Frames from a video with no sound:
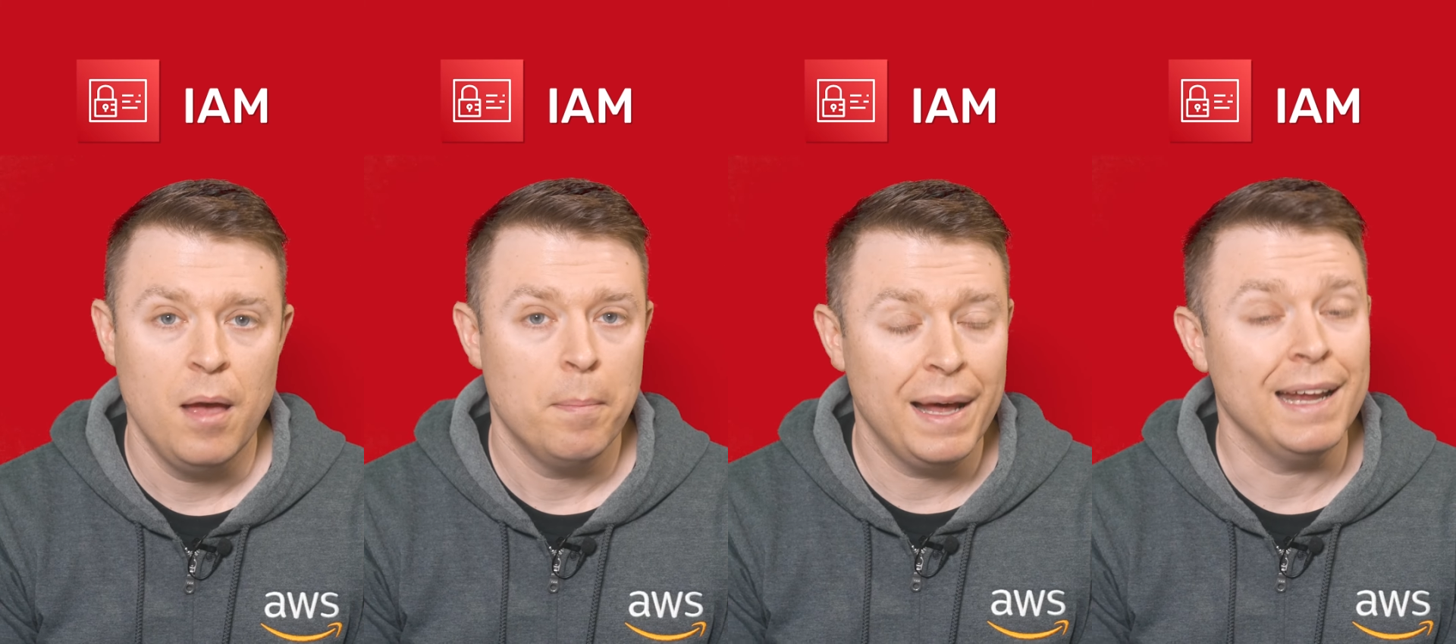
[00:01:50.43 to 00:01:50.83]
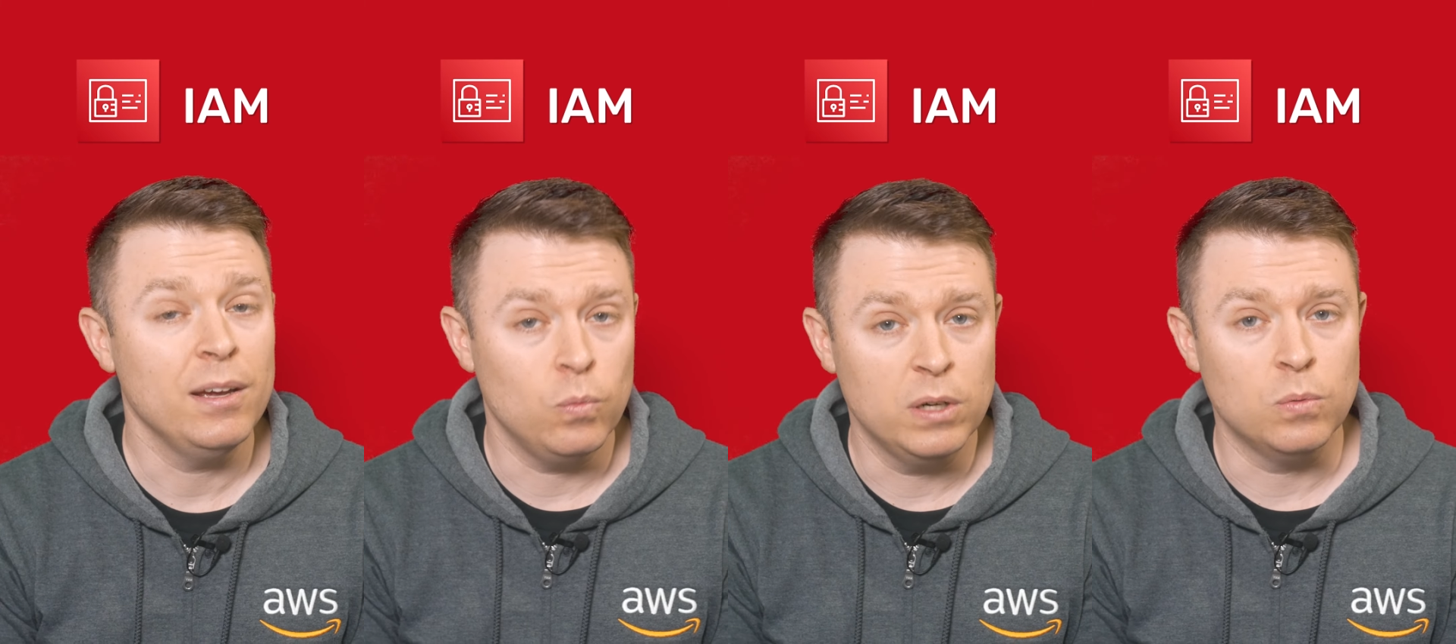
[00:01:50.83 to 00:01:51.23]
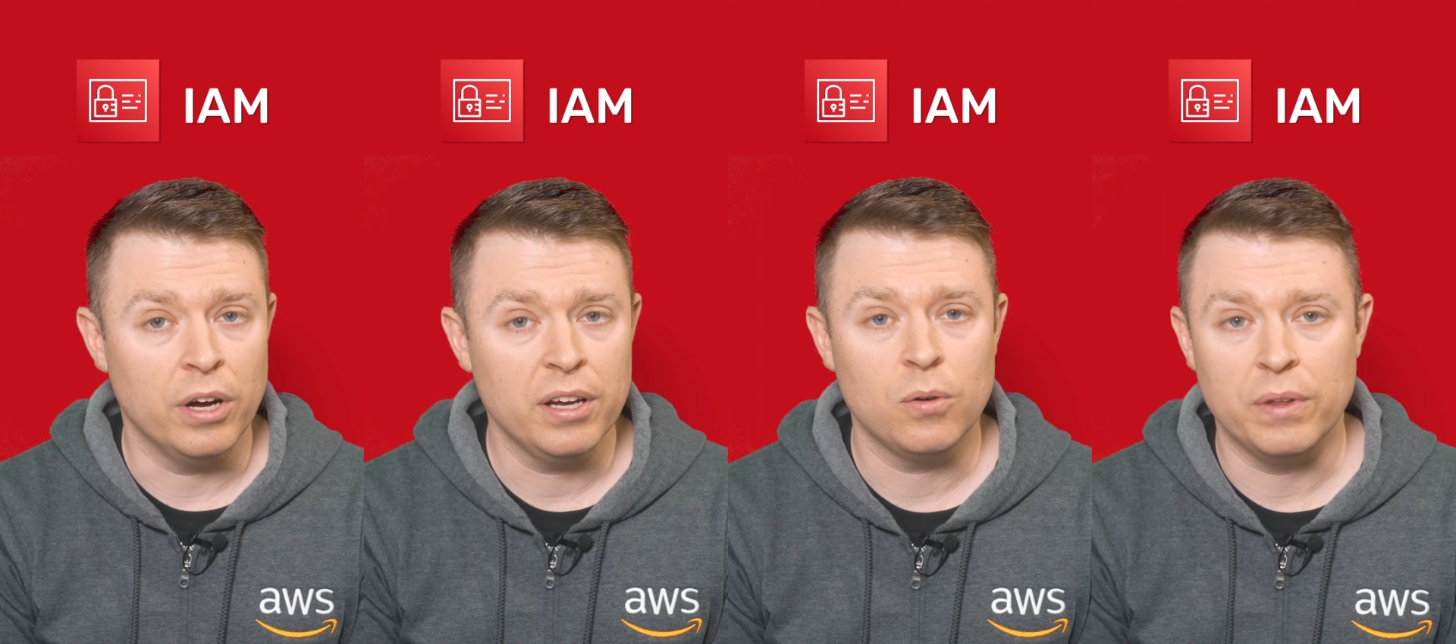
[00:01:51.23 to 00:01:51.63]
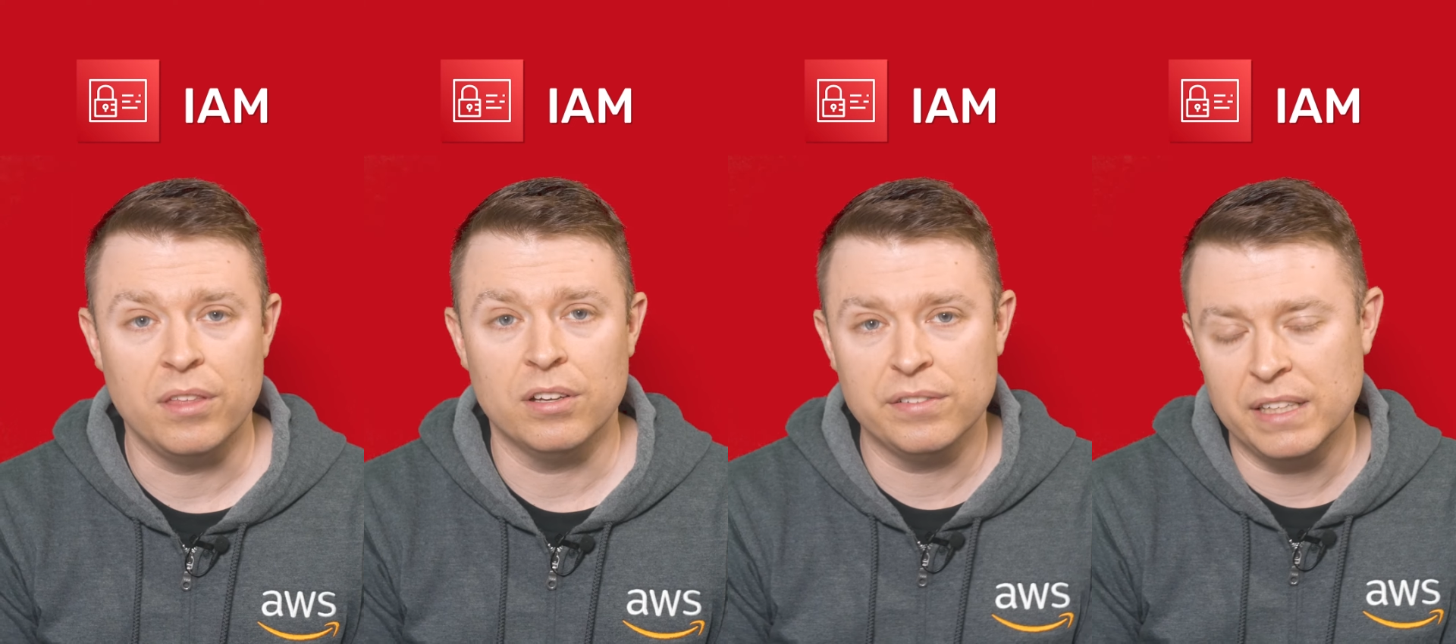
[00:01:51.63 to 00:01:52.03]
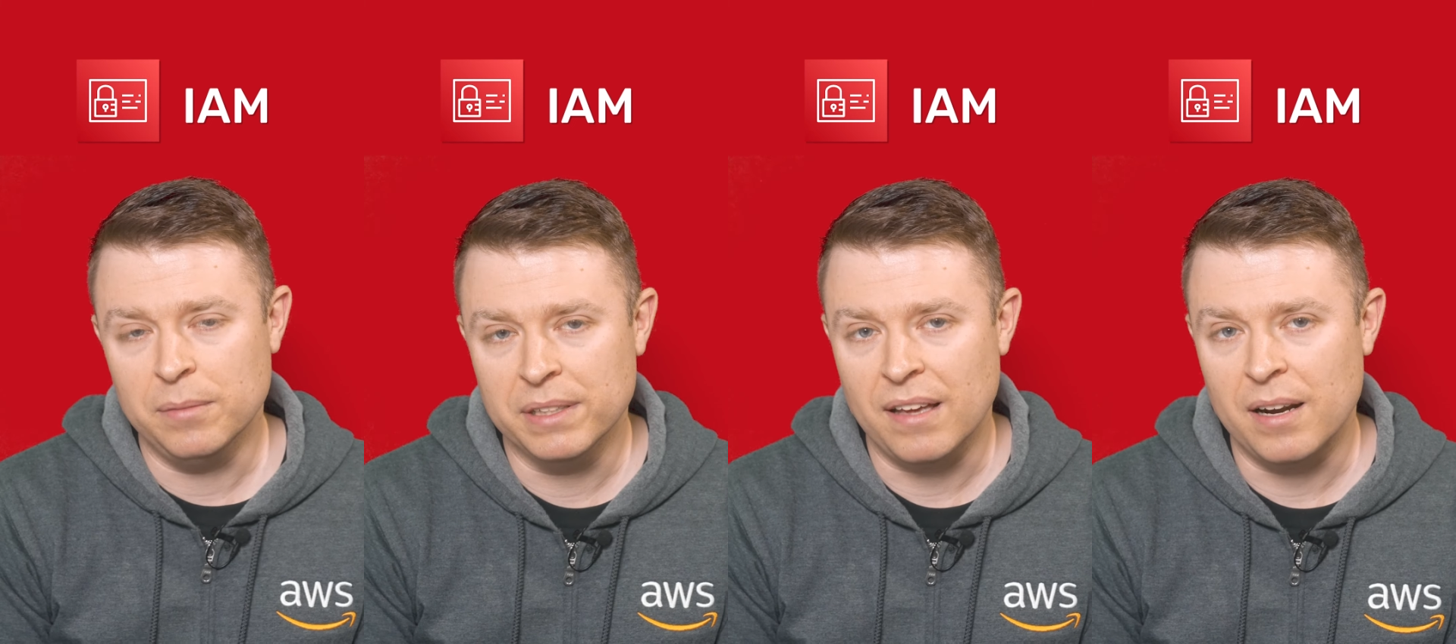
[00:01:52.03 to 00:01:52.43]
But it will work with your
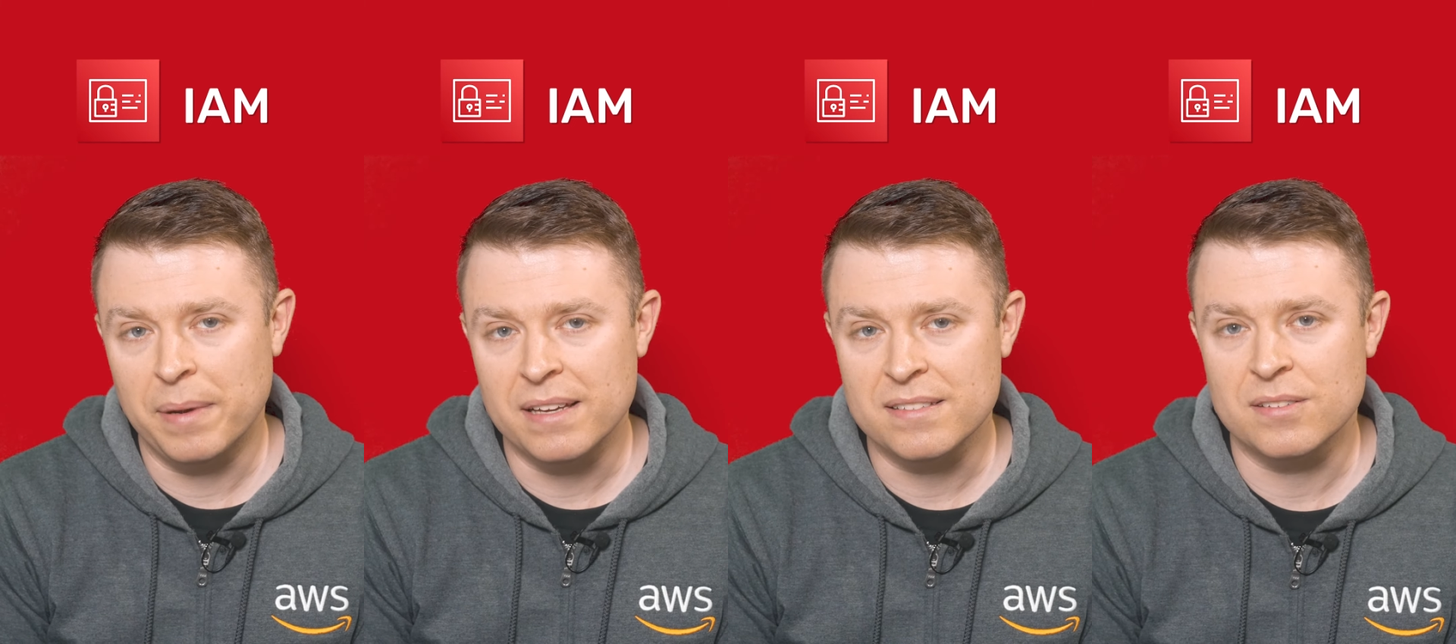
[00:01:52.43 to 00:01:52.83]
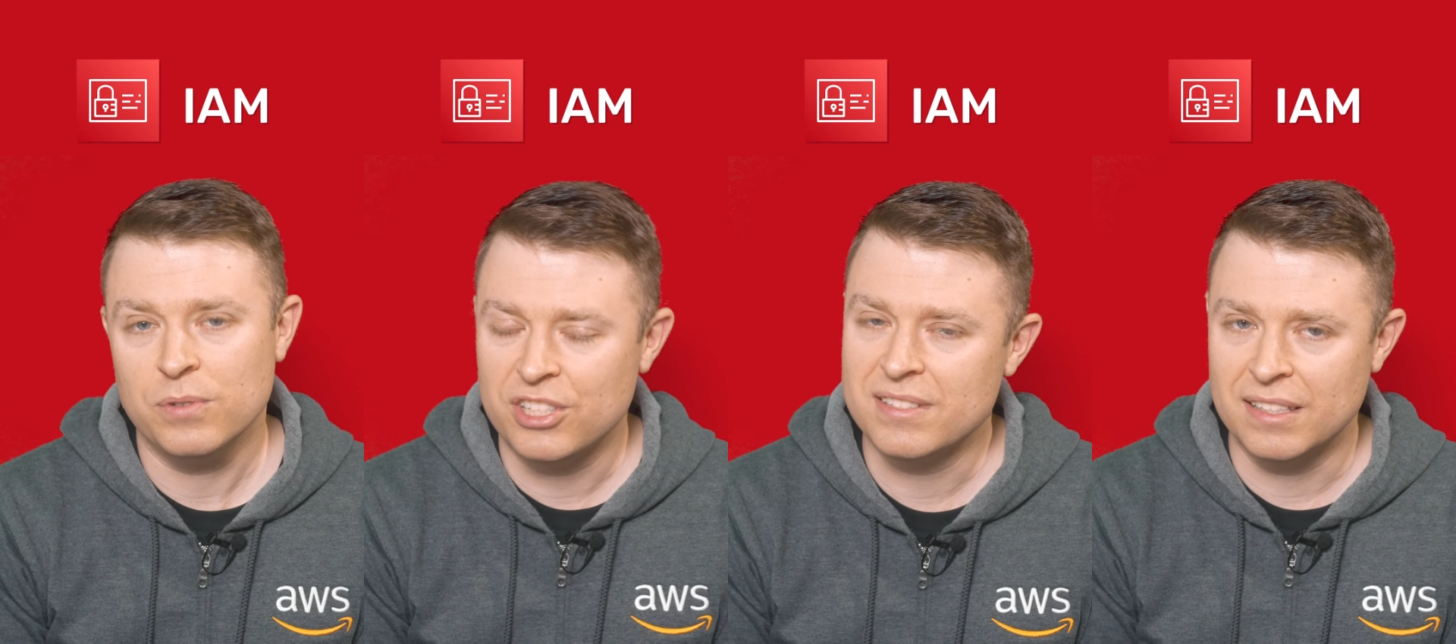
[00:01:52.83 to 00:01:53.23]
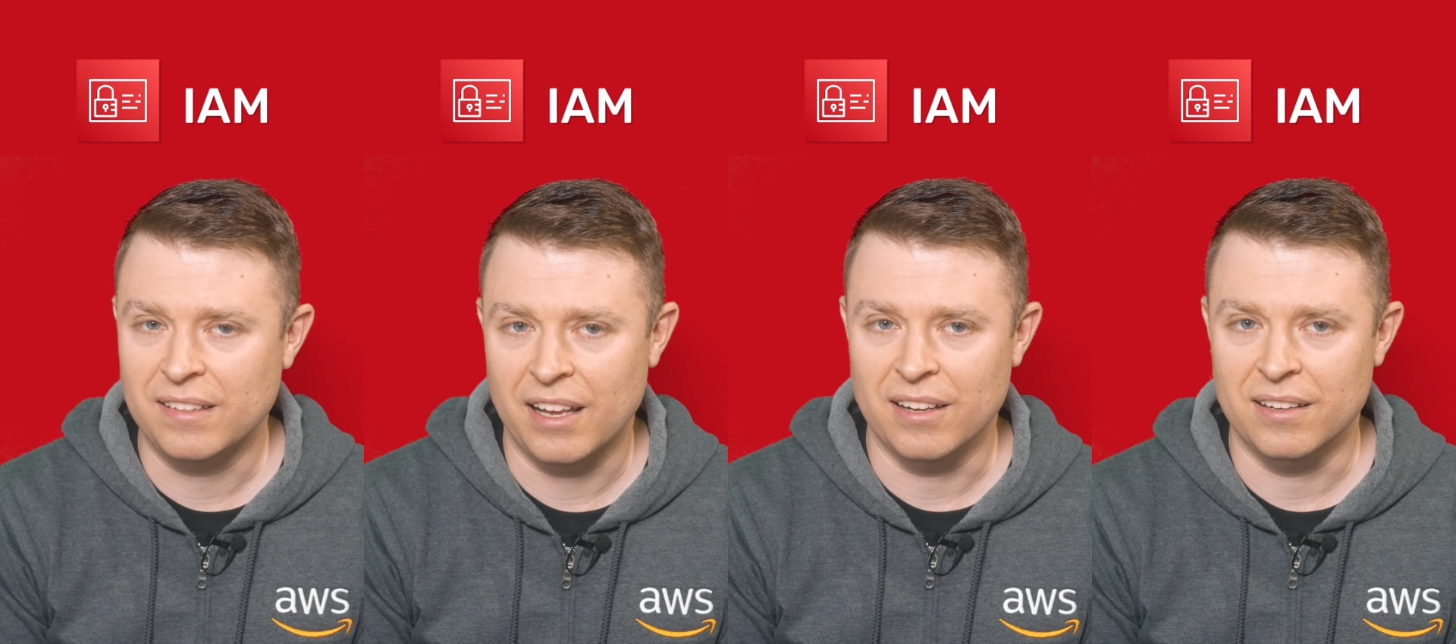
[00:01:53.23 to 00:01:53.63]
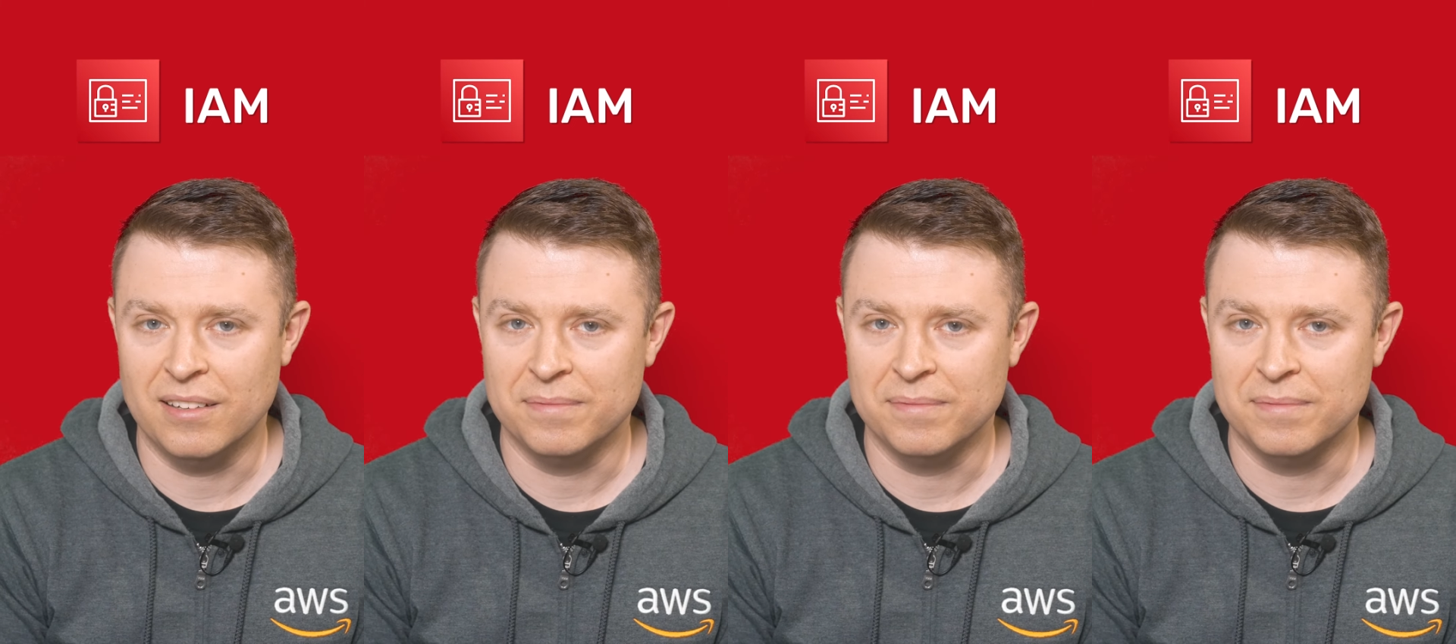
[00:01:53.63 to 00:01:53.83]
development database, which is intended.